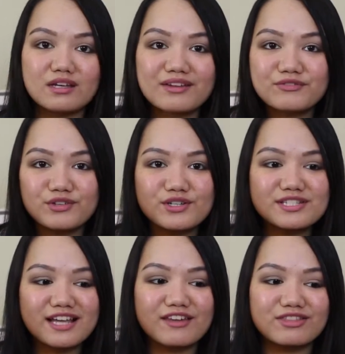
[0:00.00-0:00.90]
At
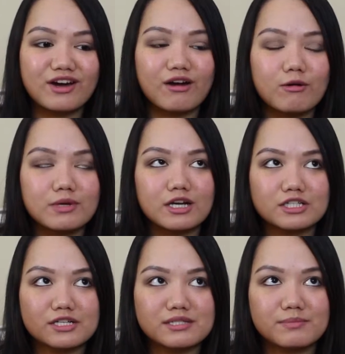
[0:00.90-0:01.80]
first I thought, oh my
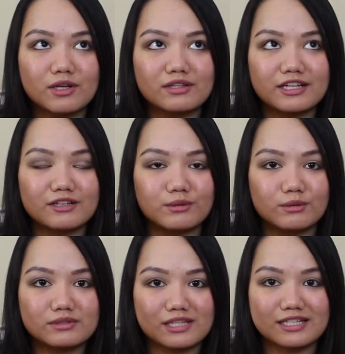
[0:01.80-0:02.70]
gosh, I smell like an
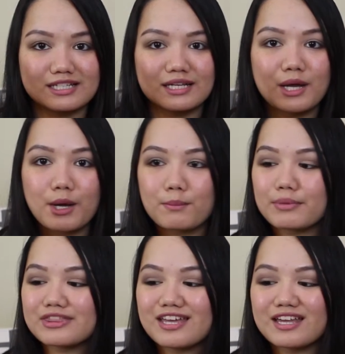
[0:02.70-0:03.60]
old lady.
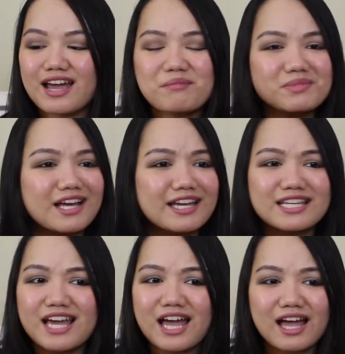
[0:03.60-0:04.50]
But then I'm
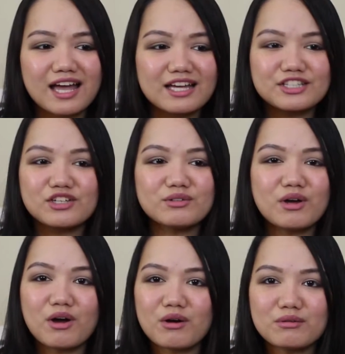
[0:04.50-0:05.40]
like, you
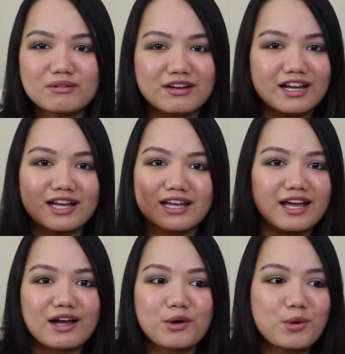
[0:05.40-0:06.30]
know,
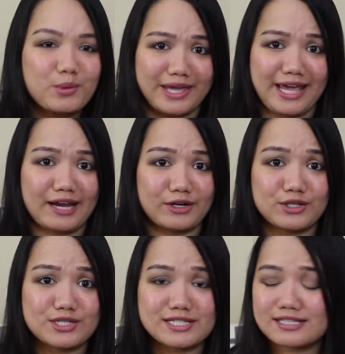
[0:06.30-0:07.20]
who
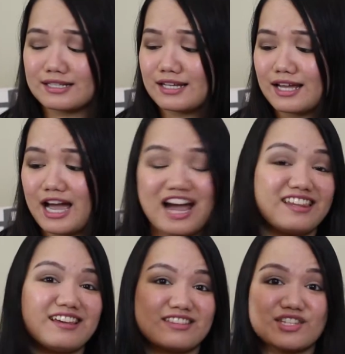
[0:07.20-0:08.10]
cares?
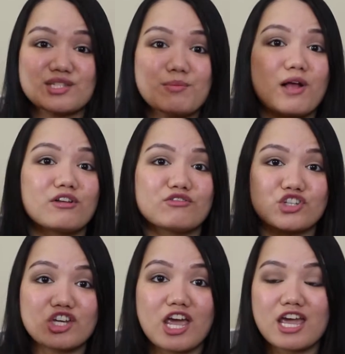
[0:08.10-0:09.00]
I like the smell of
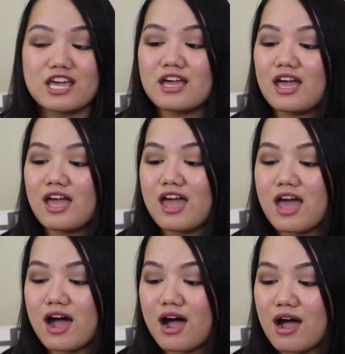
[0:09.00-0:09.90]
shea.
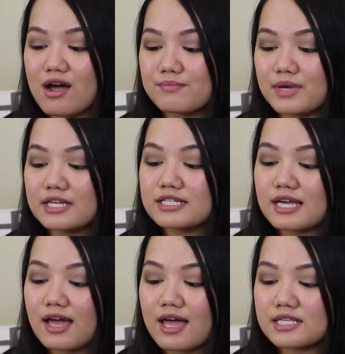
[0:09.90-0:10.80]
And it
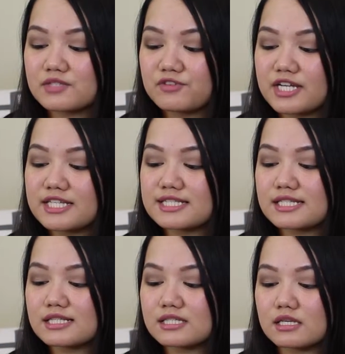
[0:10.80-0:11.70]
has
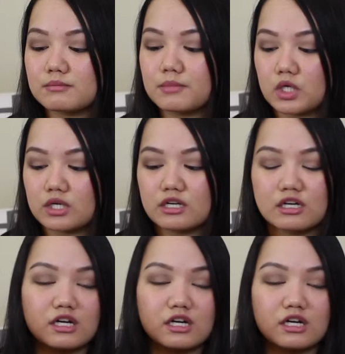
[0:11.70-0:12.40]
frankincense and myrrh.